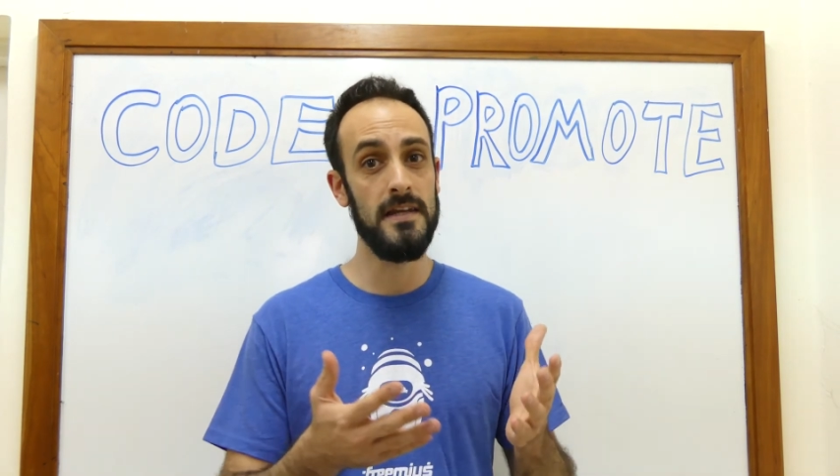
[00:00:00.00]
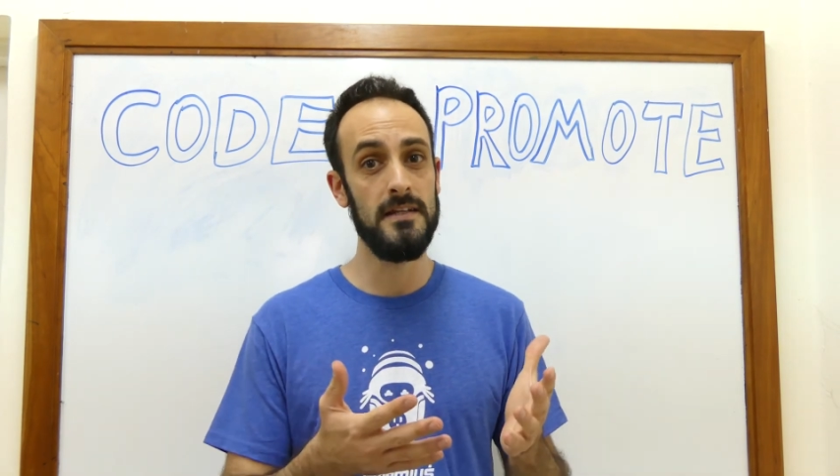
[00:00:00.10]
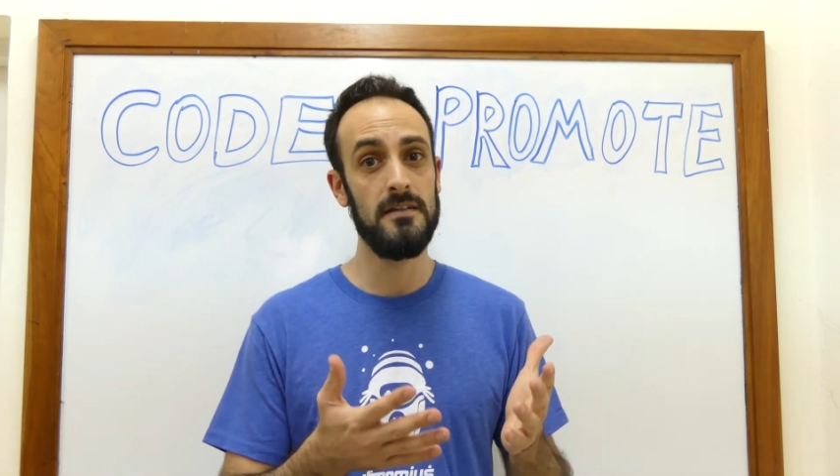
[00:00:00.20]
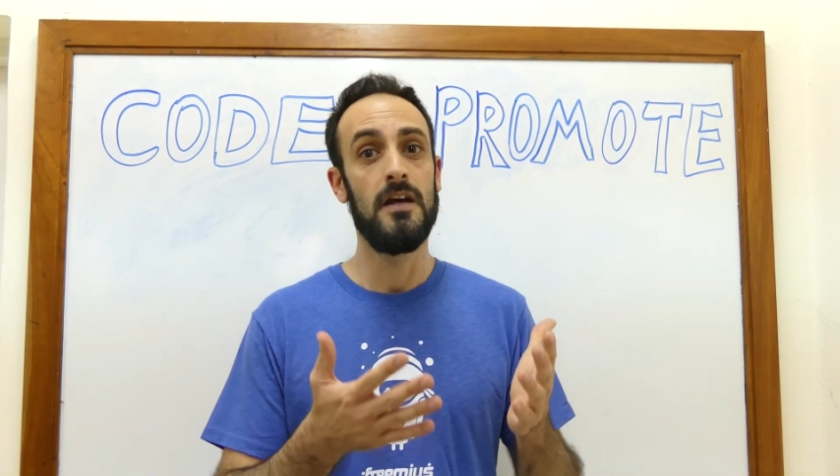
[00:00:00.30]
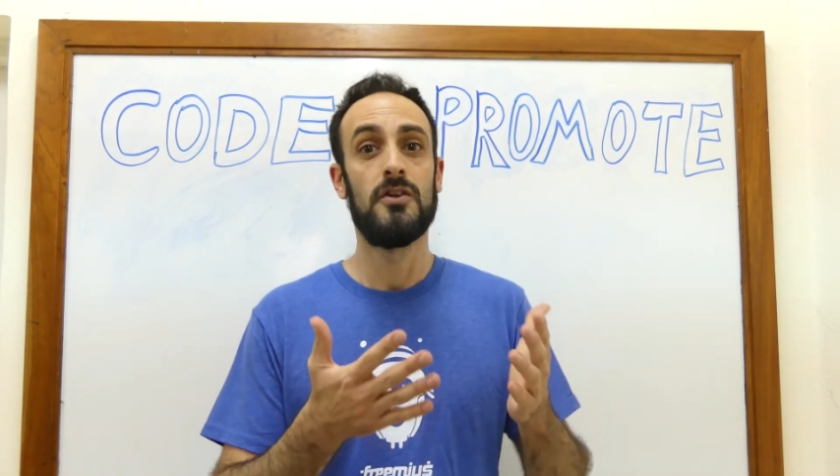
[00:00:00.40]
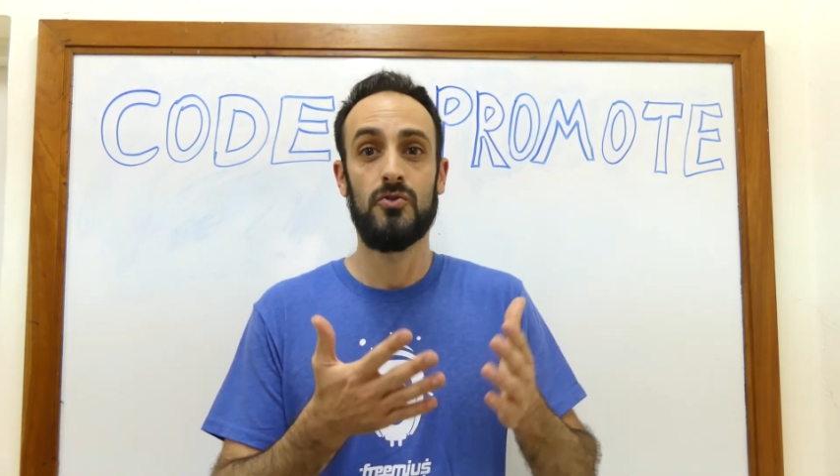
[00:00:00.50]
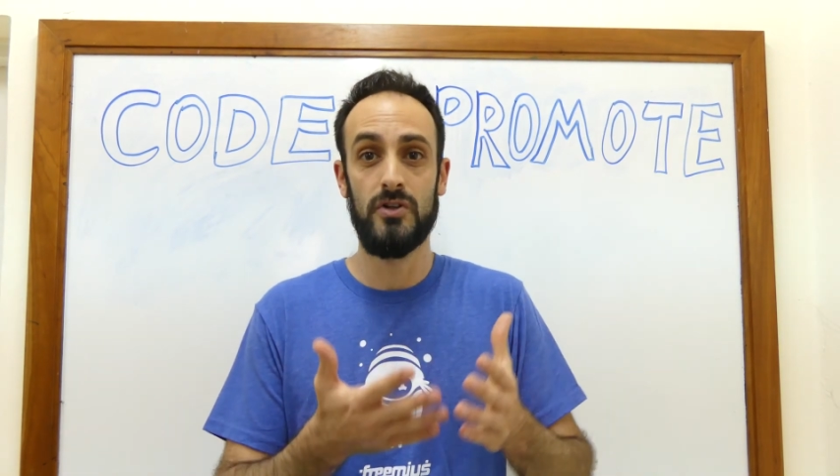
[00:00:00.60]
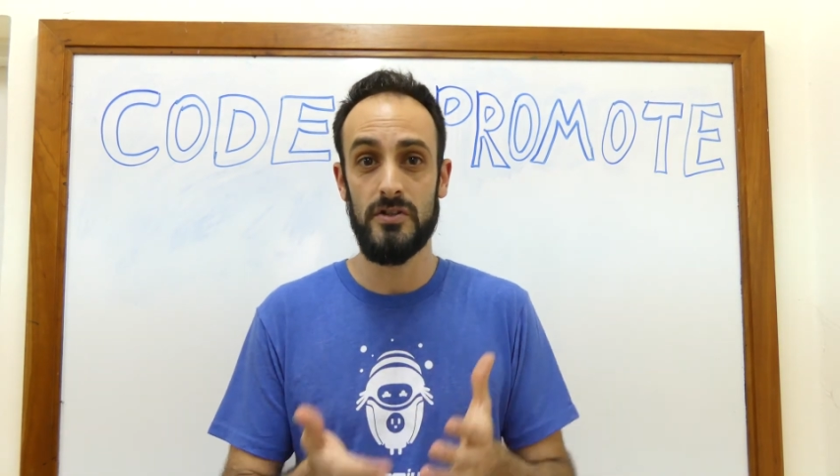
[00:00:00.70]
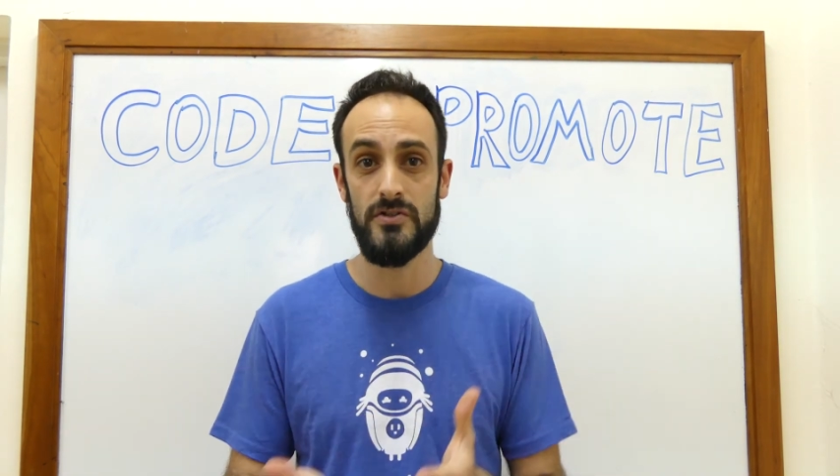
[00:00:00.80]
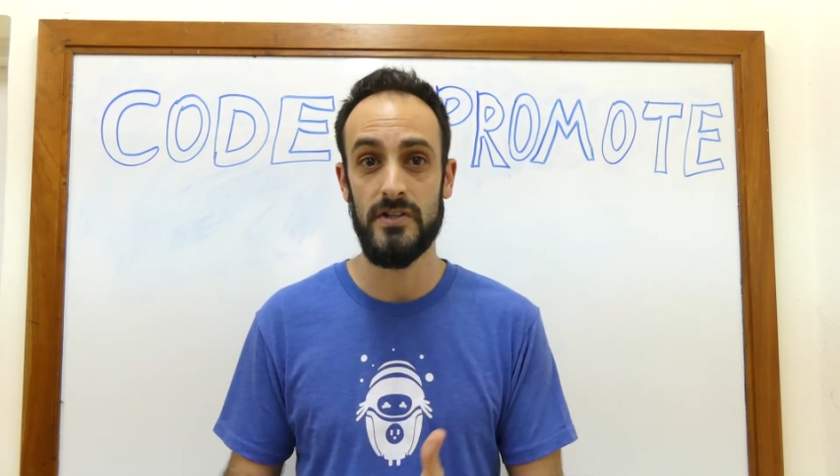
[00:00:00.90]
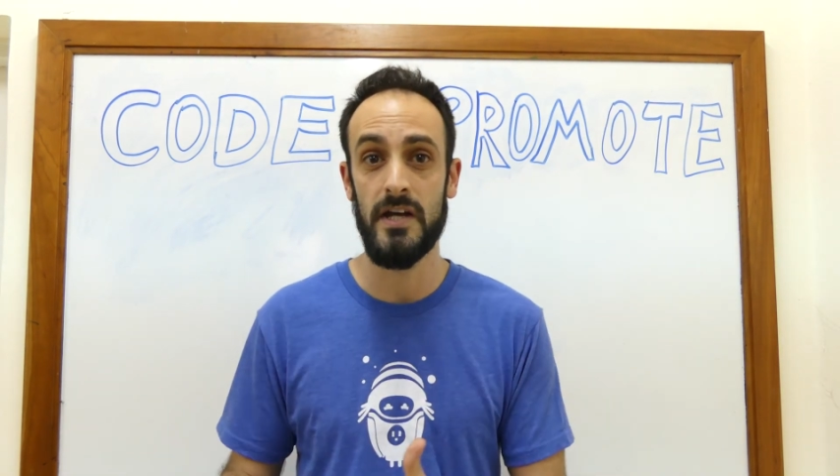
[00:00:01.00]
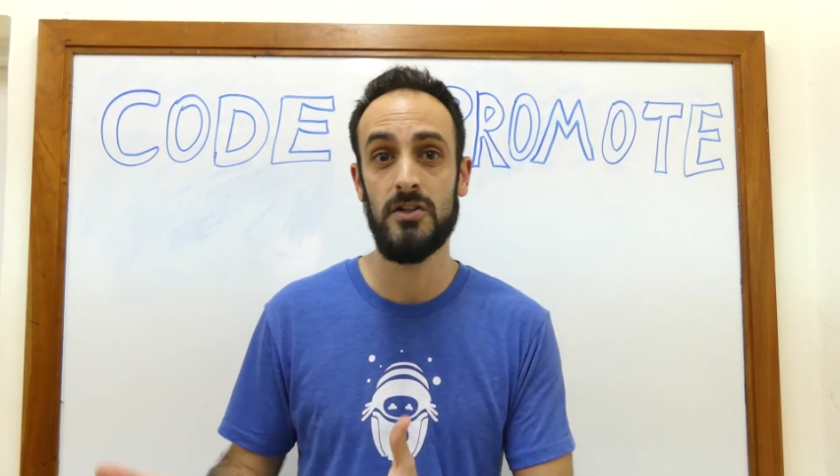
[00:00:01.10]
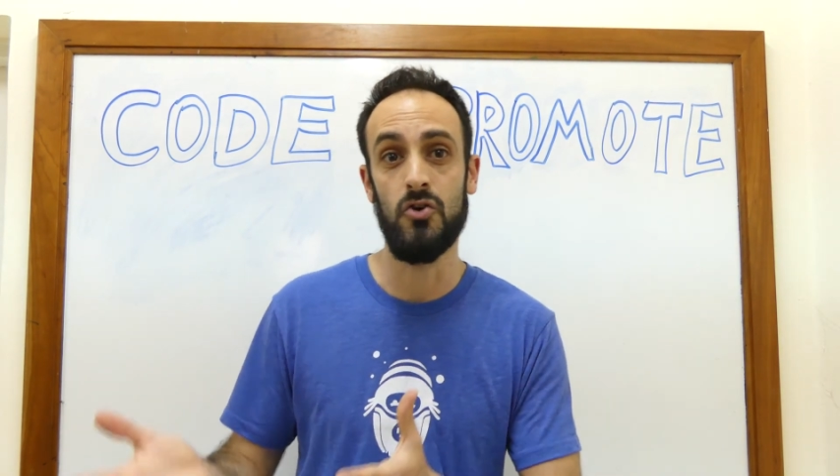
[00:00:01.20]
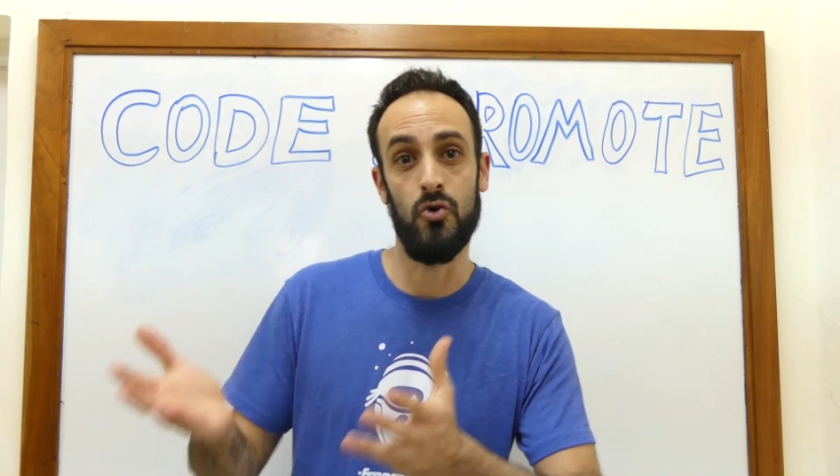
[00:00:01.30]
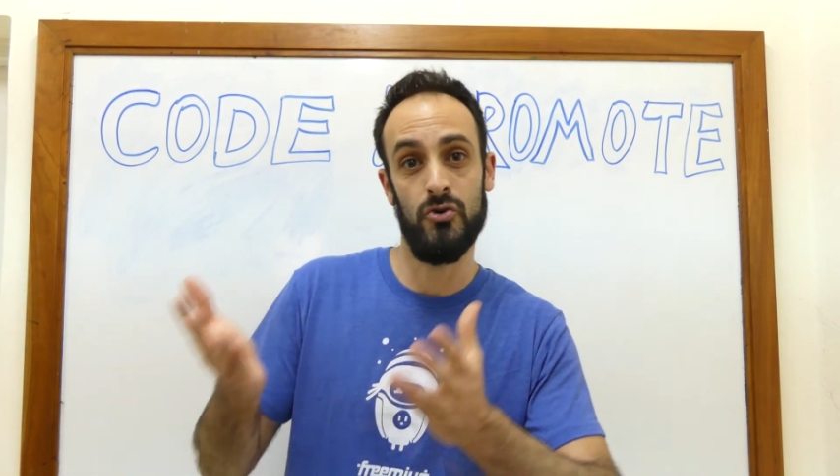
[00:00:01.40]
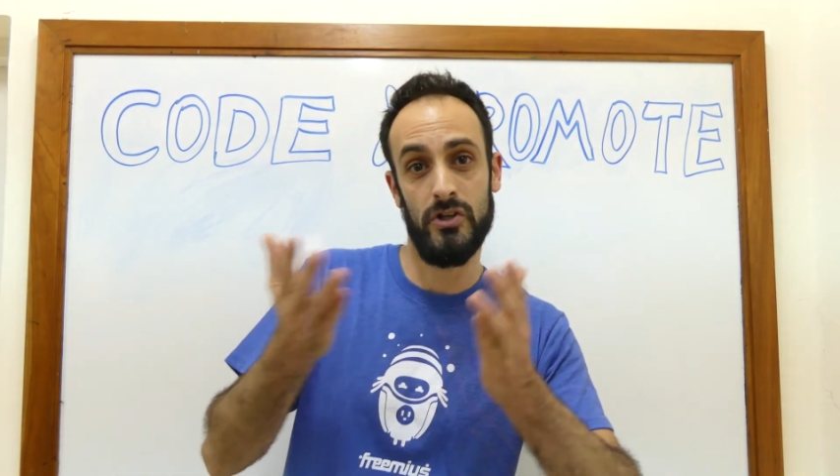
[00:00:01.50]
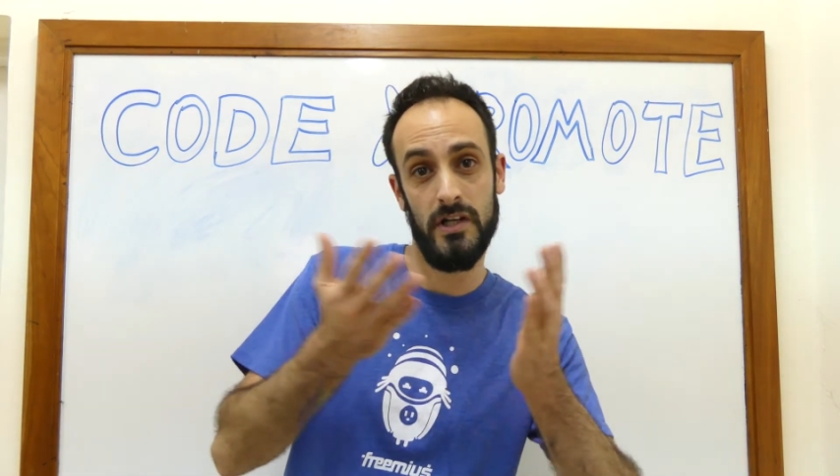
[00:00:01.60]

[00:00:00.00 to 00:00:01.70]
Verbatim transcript: it to their site owner